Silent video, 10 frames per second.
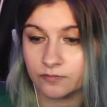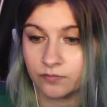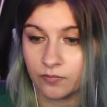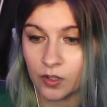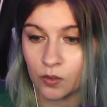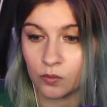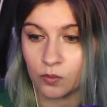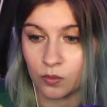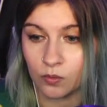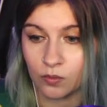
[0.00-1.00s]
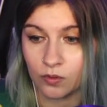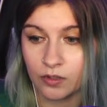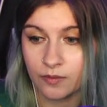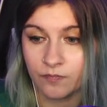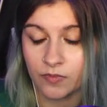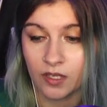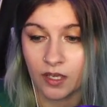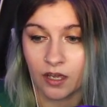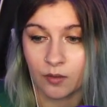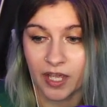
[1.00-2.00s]
Cool, cool.
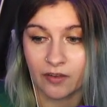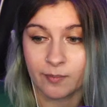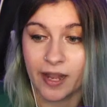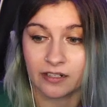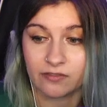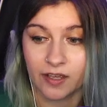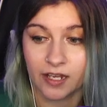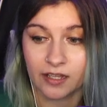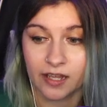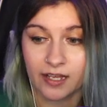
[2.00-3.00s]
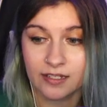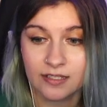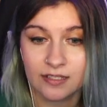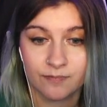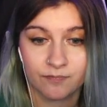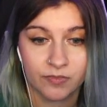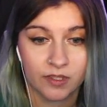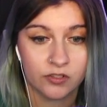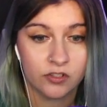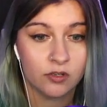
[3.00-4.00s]
We have our magnifying glass.
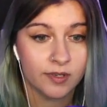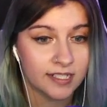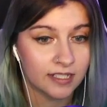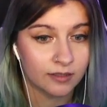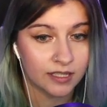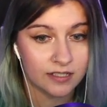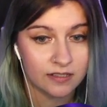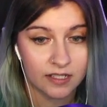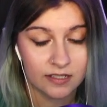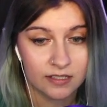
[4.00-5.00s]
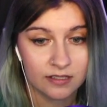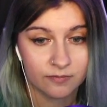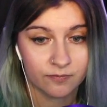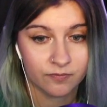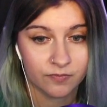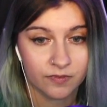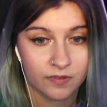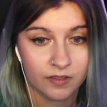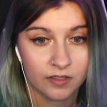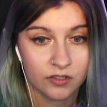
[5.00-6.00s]
No idea what this does.
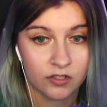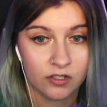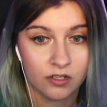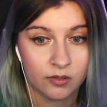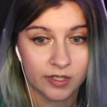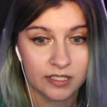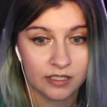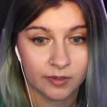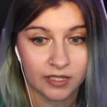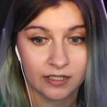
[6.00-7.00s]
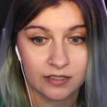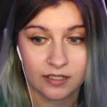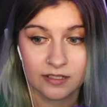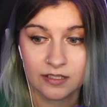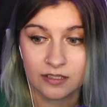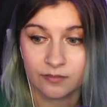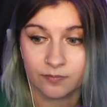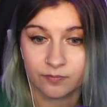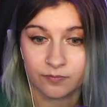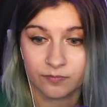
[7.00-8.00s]
No idea what that does.
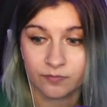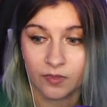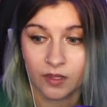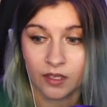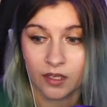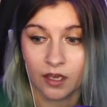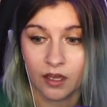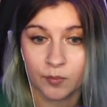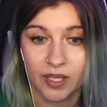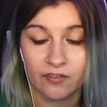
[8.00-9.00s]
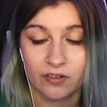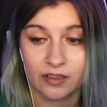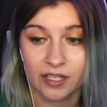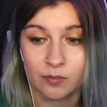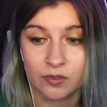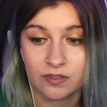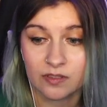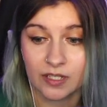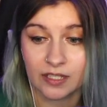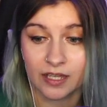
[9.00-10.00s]
We have our labels so
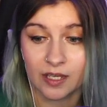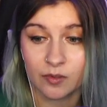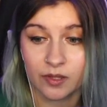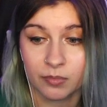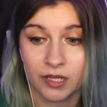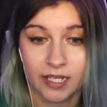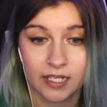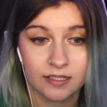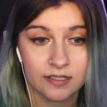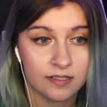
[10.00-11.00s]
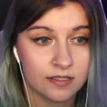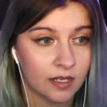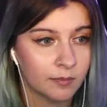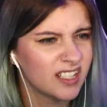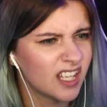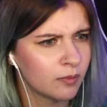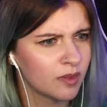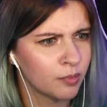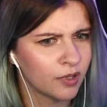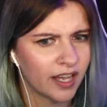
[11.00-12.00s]
we can label the plants. I'm going to keep the
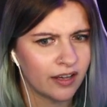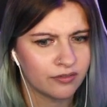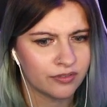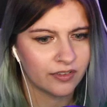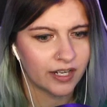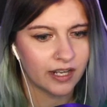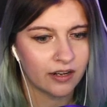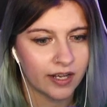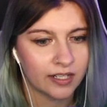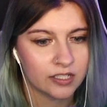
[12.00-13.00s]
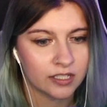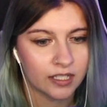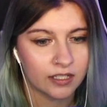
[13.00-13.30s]
book out for right now, actually.